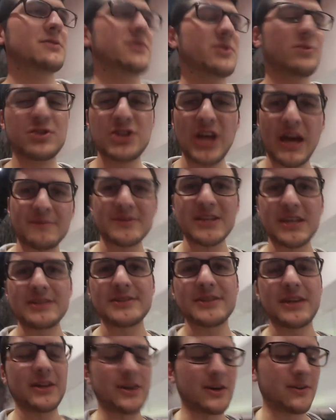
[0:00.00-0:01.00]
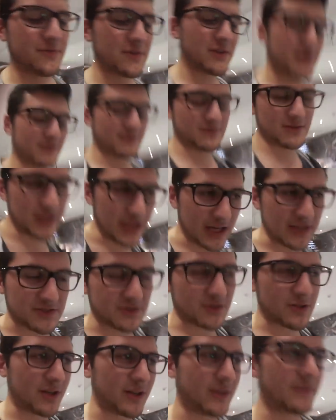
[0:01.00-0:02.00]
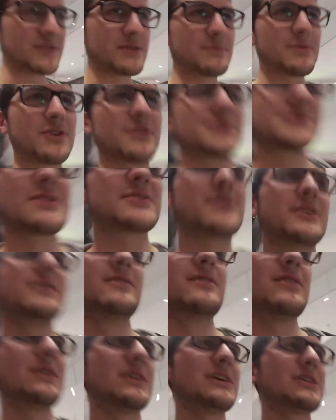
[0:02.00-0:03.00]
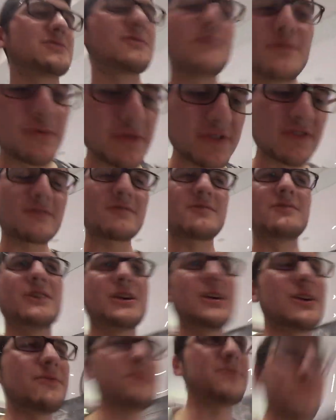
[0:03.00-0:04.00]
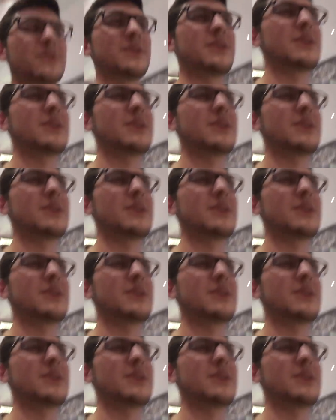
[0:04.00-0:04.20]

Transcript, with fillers: Dude jams ace nine off. He, he has to call obviously because it's all in. He has two three off.